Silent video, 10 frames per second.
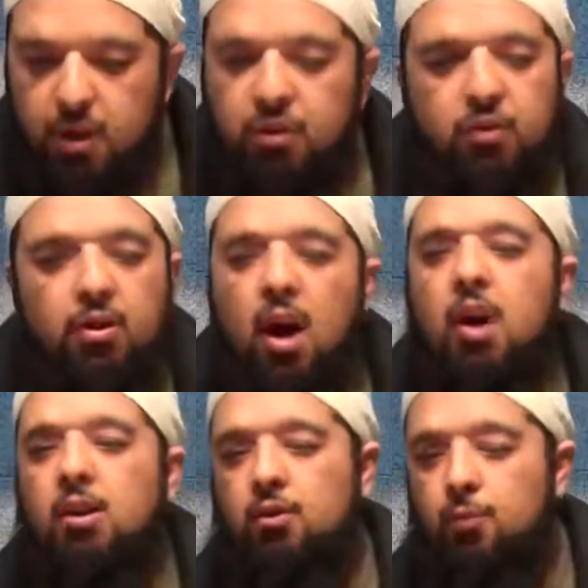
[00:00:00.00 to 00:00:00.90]
this is
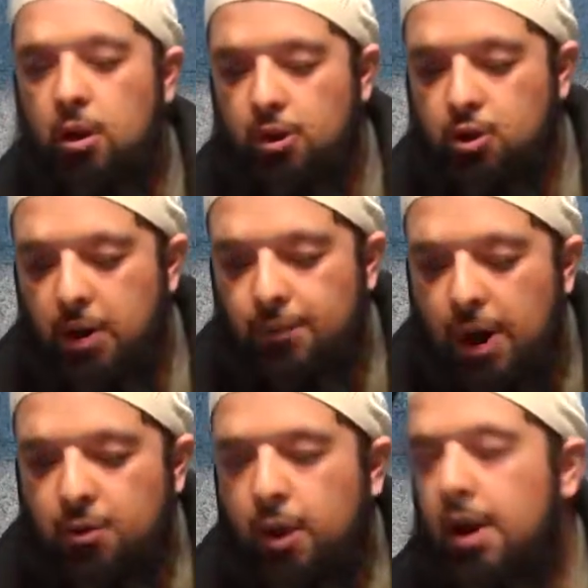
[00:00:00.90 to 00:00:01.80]
not a small issue. And
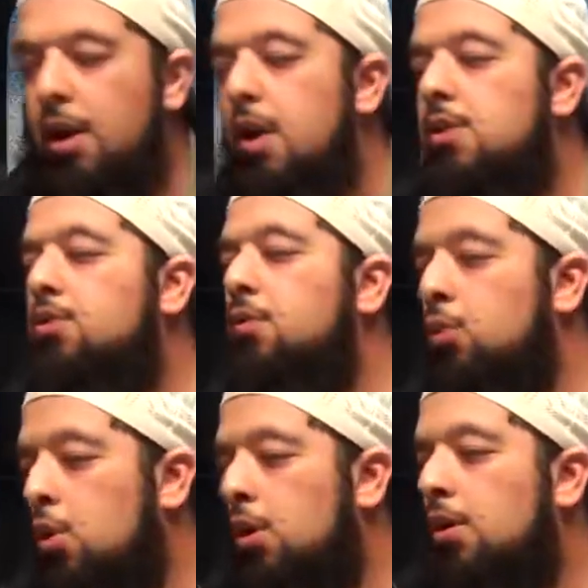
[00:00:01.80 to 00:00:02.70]
by the way, there's a
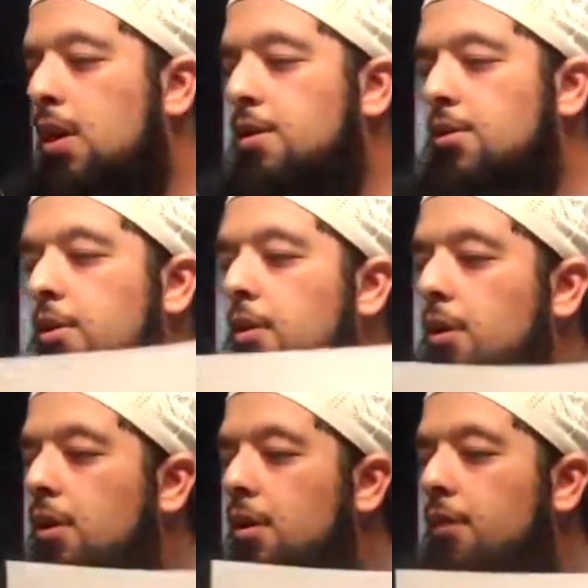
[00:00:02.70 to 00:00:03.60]
rule, another
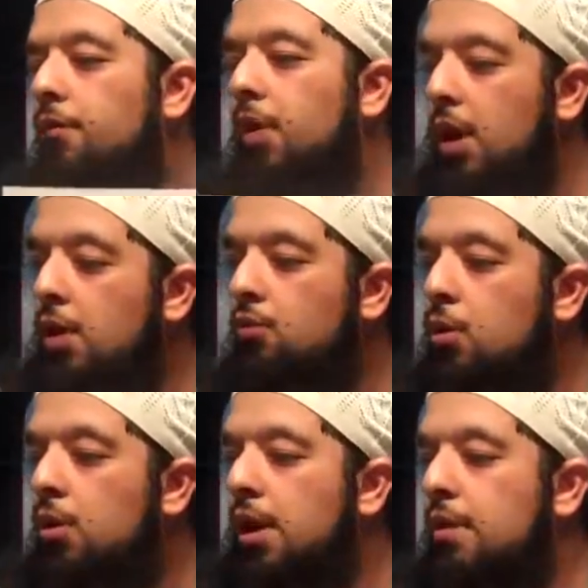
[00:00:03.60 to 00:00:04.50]
fiqh
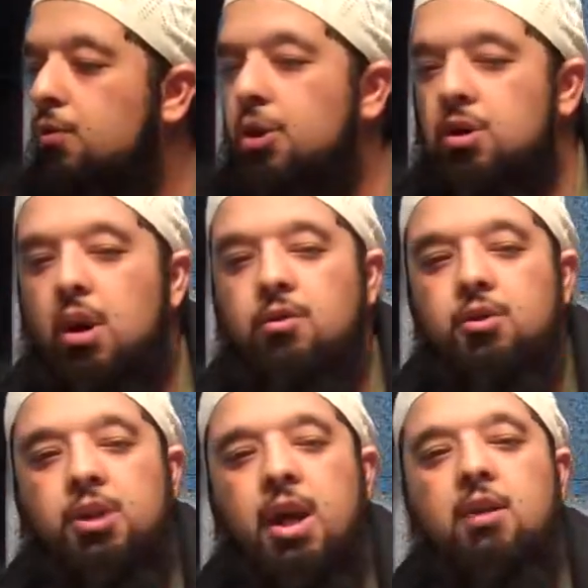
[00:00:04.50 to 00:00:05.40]
rule that we should
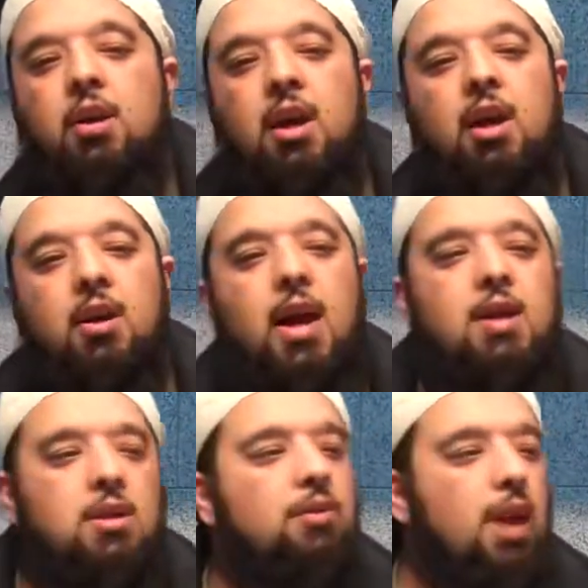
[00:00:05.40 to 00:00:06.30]
understand
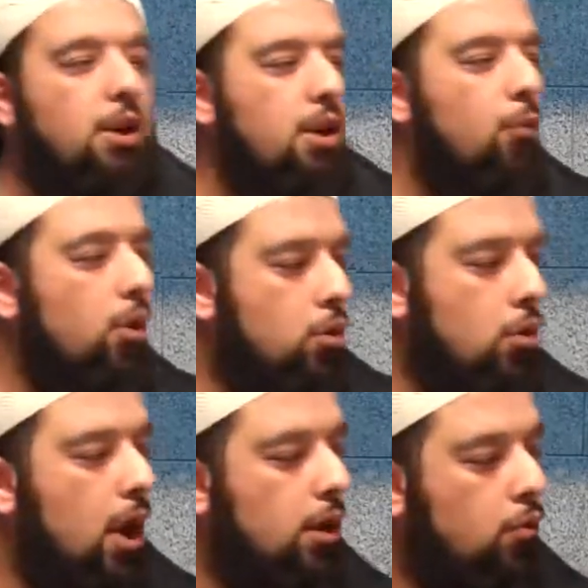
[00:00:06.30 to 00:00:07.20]
and this is actually more
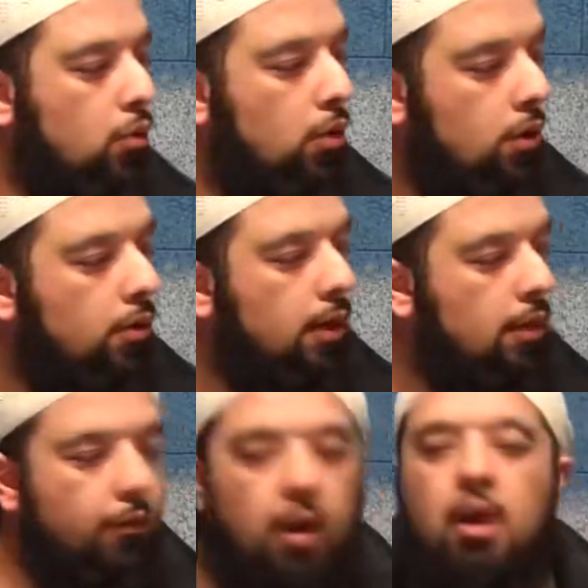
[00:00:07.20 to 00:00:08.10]
Quranic rule
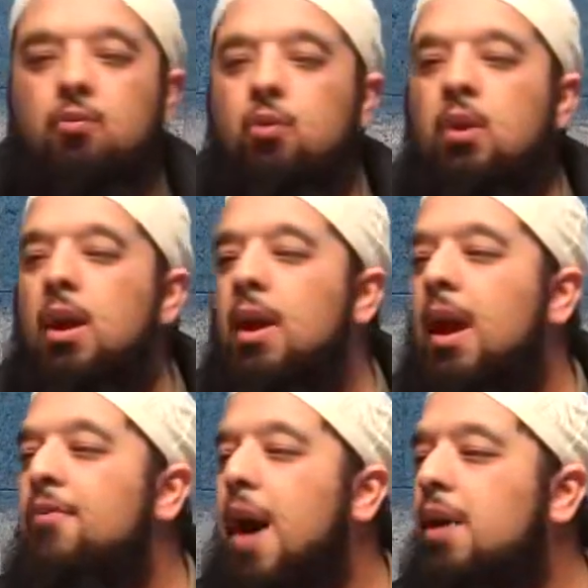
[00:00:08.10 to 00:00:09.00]
than a fiqhi rule,
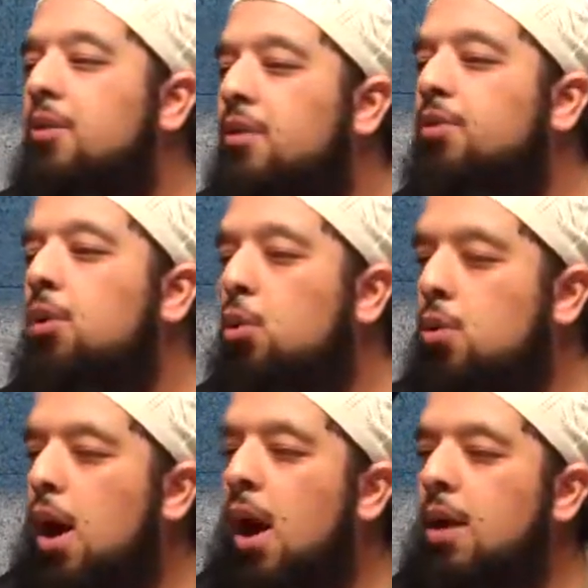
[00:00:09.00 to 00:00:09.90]
and that is that the
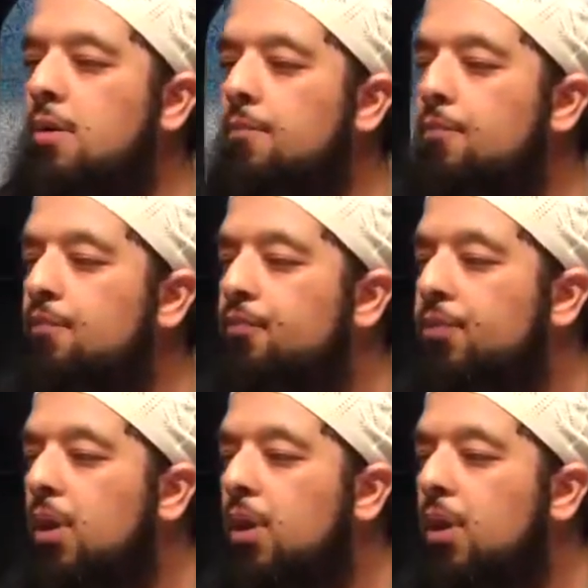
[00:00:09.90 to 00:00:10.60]
Quran